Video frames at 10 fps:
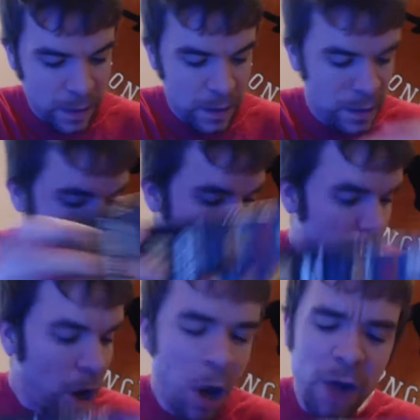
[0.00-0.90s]
And,
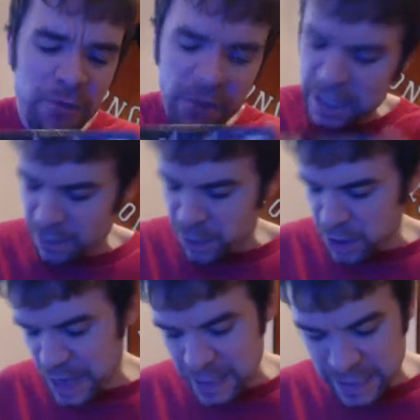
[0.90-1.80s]
oh, I forgot to
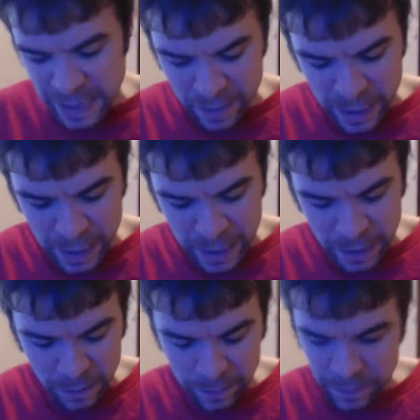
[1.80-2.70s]
put that, damn it.
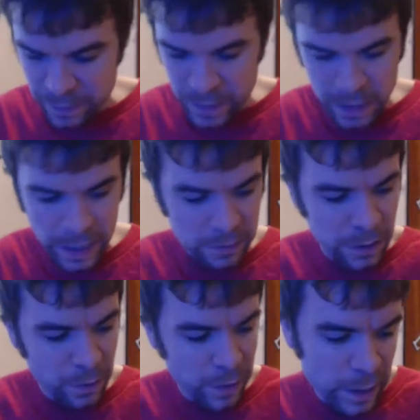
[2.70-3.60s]
I'll
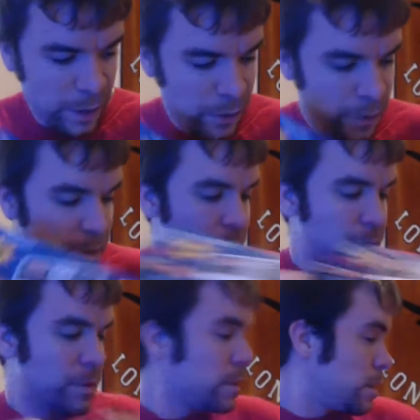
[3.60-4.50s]
do it later.
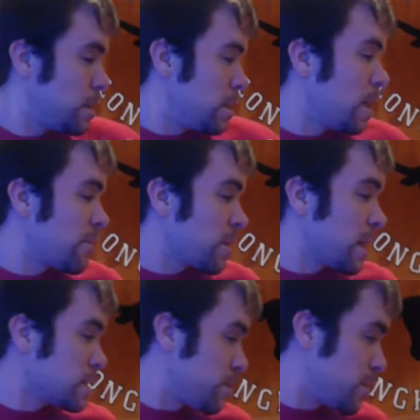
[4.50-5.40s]
I
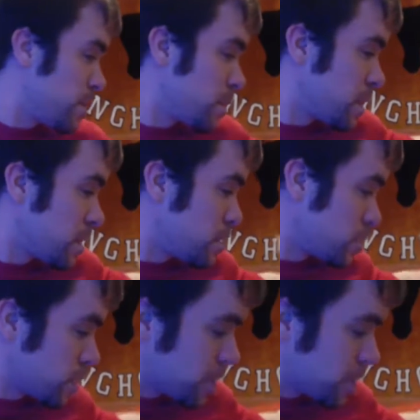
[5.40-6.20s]
forgot to put up the instruction